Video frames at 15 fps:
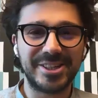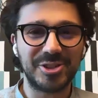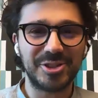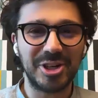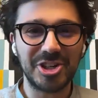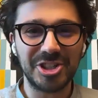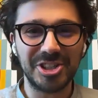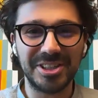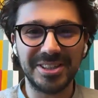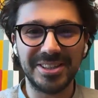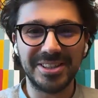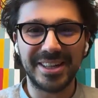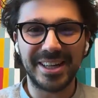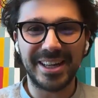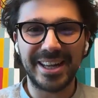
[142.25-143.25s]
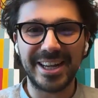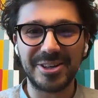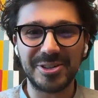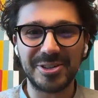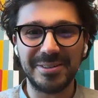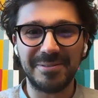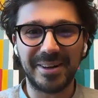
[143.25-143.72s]
the situation
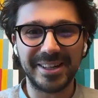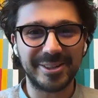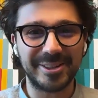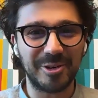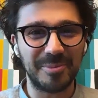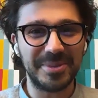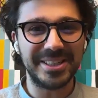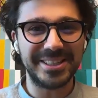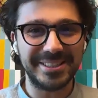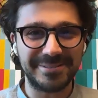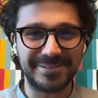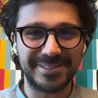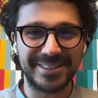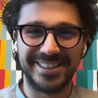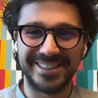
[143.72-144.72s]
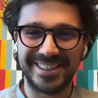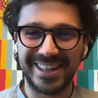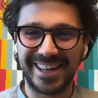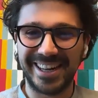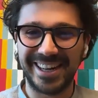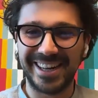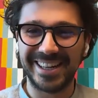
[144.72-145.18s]
actually was completely different.